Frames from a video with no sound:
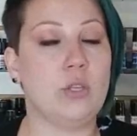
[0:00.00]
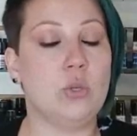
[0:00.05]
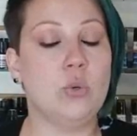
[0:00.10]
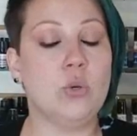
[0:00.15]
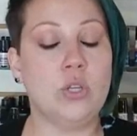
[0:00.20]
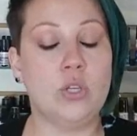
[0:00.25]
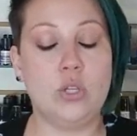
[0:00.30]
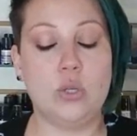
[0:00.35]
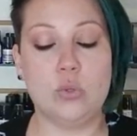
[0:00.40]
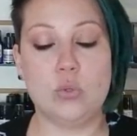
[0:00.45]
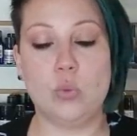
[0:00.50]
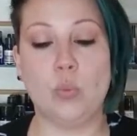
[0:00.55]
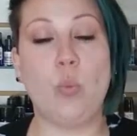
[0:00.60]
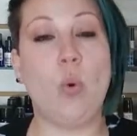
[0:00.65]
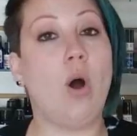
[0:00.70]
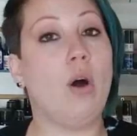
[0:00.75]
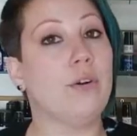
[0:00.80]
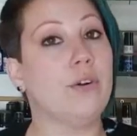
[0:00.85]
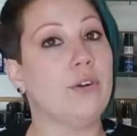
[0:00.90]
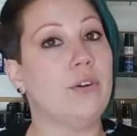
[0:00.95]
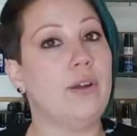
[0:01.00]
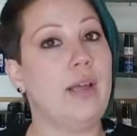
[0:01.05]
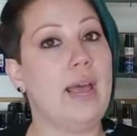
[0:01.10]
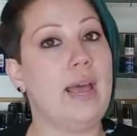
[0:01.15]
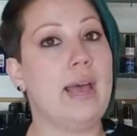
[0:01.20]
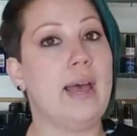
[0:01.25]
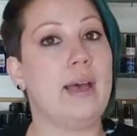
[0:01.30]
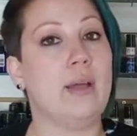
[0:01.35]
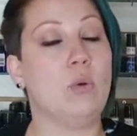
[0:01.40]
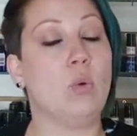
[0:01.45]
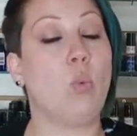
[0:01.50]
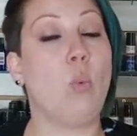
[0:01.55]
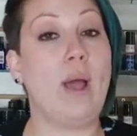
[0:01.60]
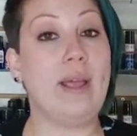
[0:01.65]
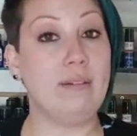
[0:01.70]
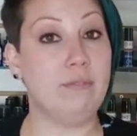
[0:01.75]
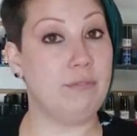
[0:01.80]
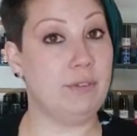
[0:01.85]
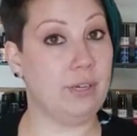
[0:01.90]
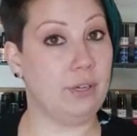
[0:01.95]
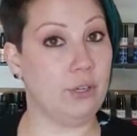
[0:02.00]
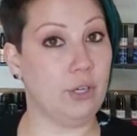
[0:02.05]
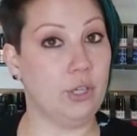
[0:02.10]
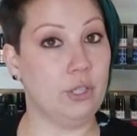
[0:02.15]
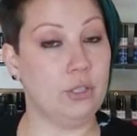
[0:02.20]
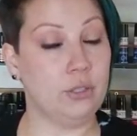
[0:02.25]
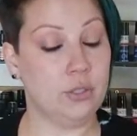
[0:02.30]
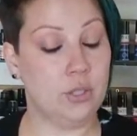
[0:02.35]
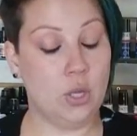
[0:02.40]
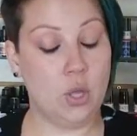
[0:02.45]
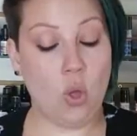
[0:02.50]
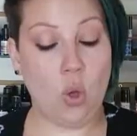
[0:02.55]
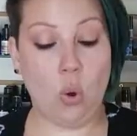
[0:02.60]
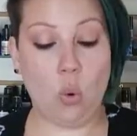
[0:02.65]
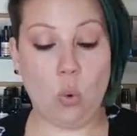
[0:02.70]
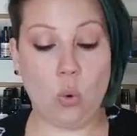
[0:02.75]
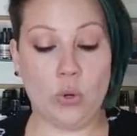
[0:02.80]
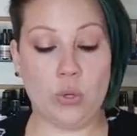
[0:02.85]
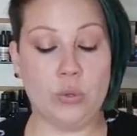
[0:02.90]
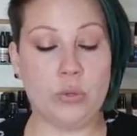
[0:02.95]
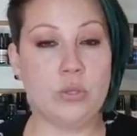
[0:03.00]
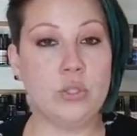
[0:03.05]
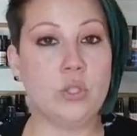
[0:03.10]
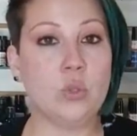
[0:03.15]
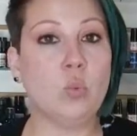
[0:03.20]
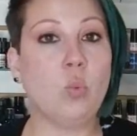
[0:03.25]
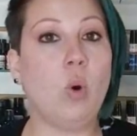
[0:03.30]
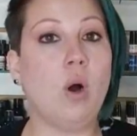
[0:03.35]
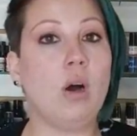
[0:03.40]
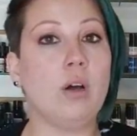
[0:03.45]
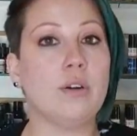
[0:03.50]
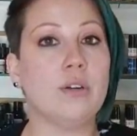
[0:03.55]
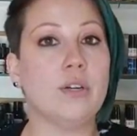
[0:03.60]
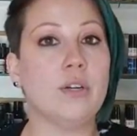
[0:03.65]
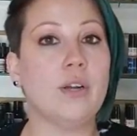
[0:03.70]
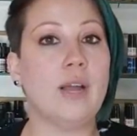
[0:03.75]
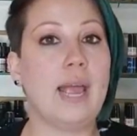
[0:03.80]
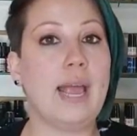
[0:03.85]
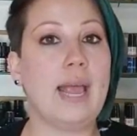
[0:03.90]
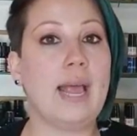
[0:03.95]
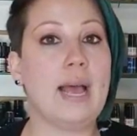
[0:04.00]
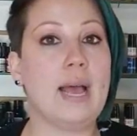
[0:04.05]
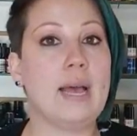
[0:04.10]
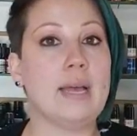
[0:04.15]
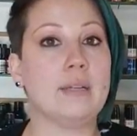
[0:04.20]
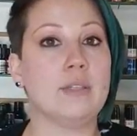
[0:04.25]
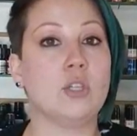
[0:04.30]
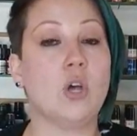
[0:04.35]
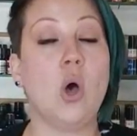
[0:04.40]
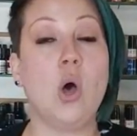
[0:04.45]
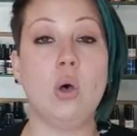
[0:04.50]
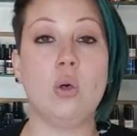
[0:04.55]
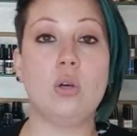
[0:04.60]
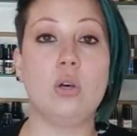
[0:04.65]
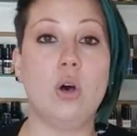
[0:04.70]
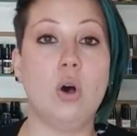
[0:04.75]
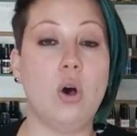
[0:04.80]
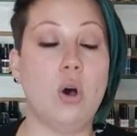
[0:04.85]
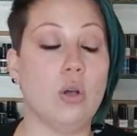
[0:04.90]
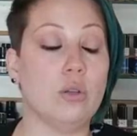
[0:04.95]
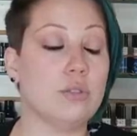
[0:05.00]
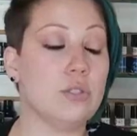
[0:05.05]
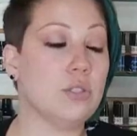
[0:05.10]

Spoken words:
You can use water and white vinegar, or you can do water and alcohol.